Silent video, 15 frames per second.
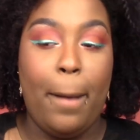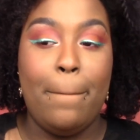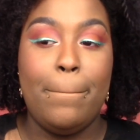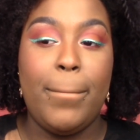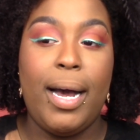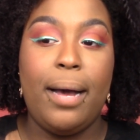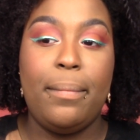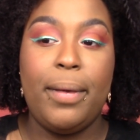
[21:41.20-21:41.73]

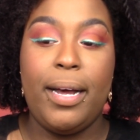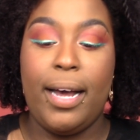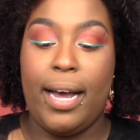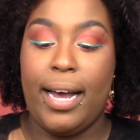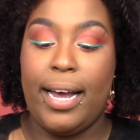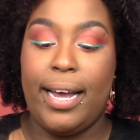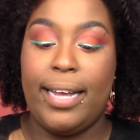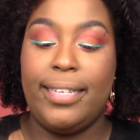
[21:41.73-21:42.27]
Mama,
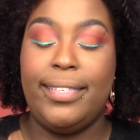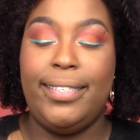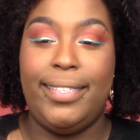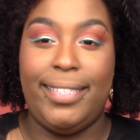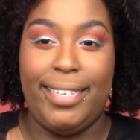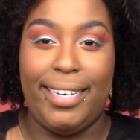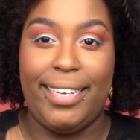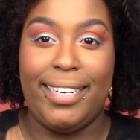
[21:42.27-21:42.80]
I
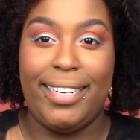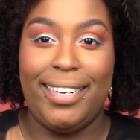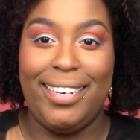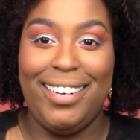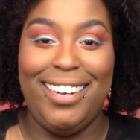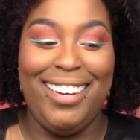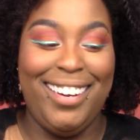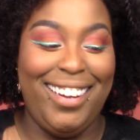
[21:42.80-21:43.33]
did
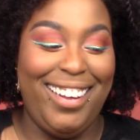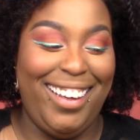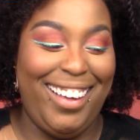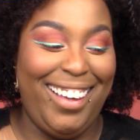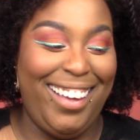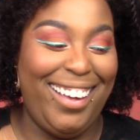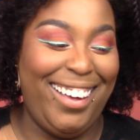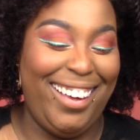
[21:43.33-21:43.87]

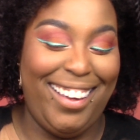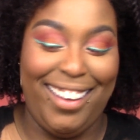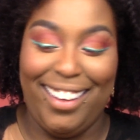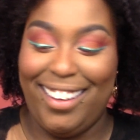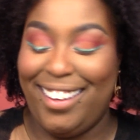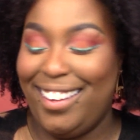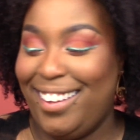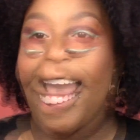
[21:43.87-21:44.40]
it.
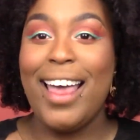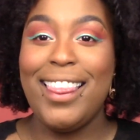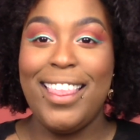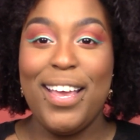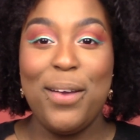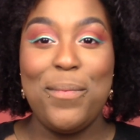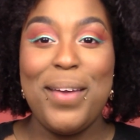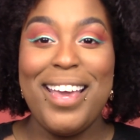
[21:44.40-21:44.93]
I
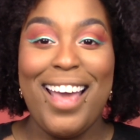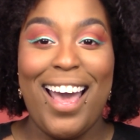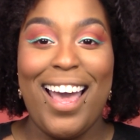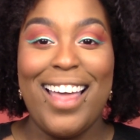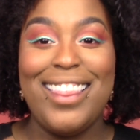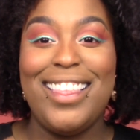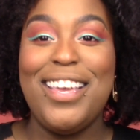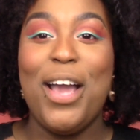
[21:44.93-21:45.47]
think we
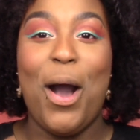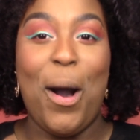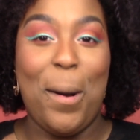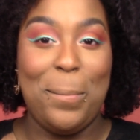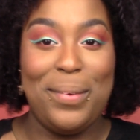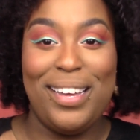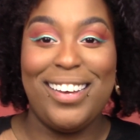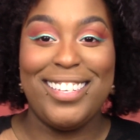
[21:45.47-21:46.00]
got the
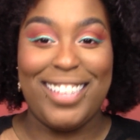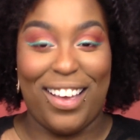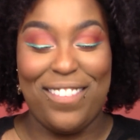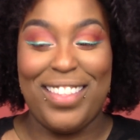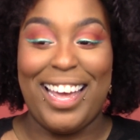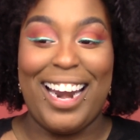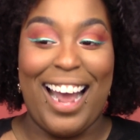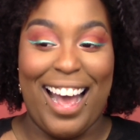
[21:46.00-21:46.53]
ambiance
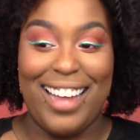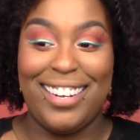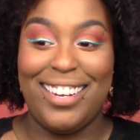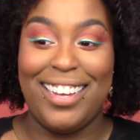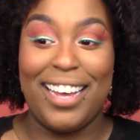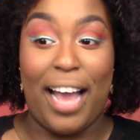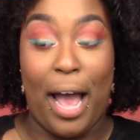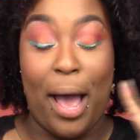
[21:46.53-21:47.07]
of that eye
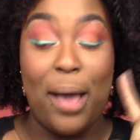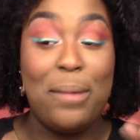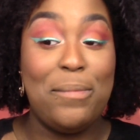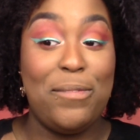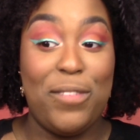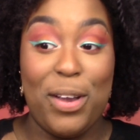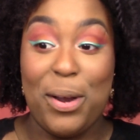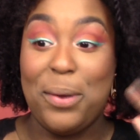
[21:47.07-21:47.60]
look. I
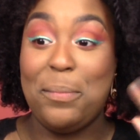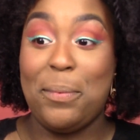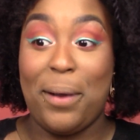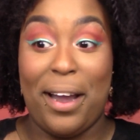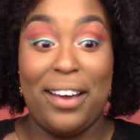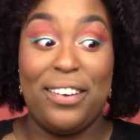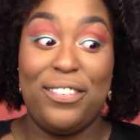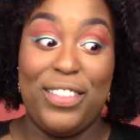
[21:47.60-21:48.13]
am very
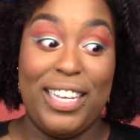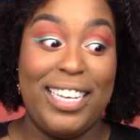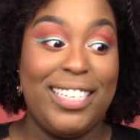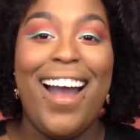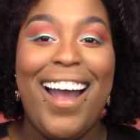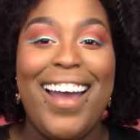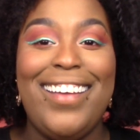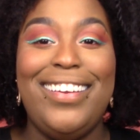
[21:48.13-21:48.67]
proud of
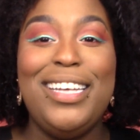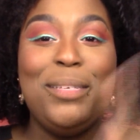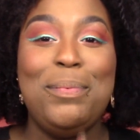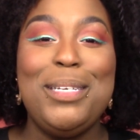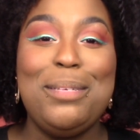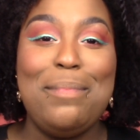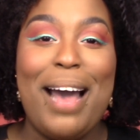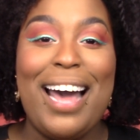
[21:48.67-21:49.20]
this. All right, let's
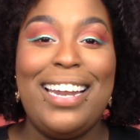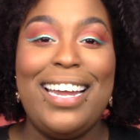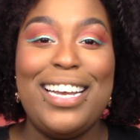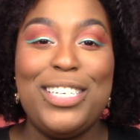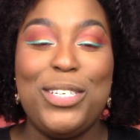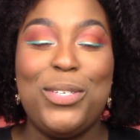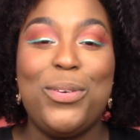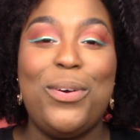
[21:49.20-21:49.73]
put some
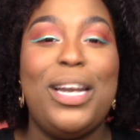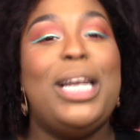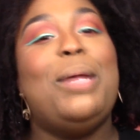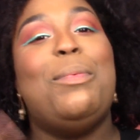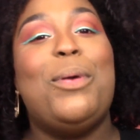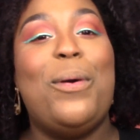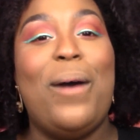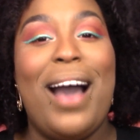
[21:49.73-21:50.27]
eyelashes on and
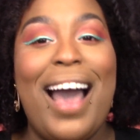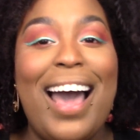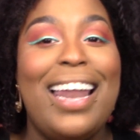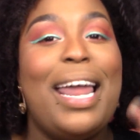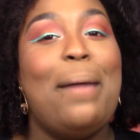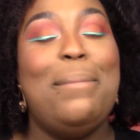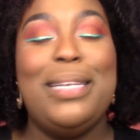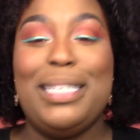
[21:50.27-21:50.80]
then we're gonna
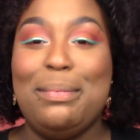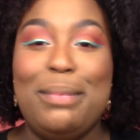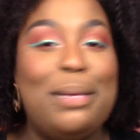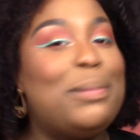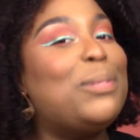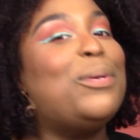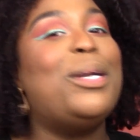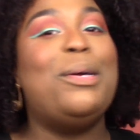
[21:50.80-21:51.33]
highlight, put some
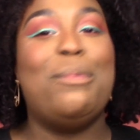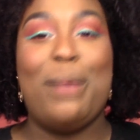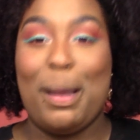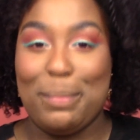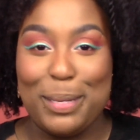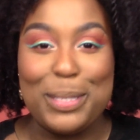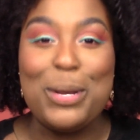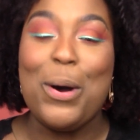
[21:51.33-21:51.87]
lips on, and
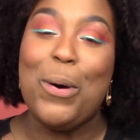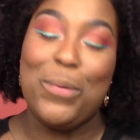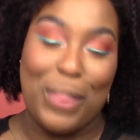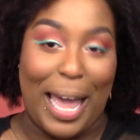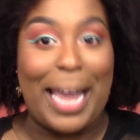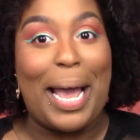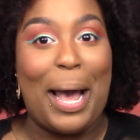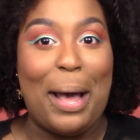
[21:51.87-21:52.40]
wrap this whole
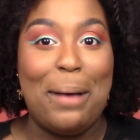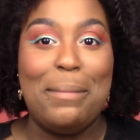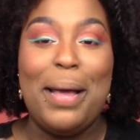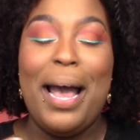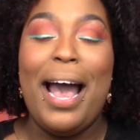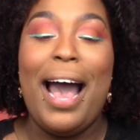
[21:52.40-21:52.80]
thing up.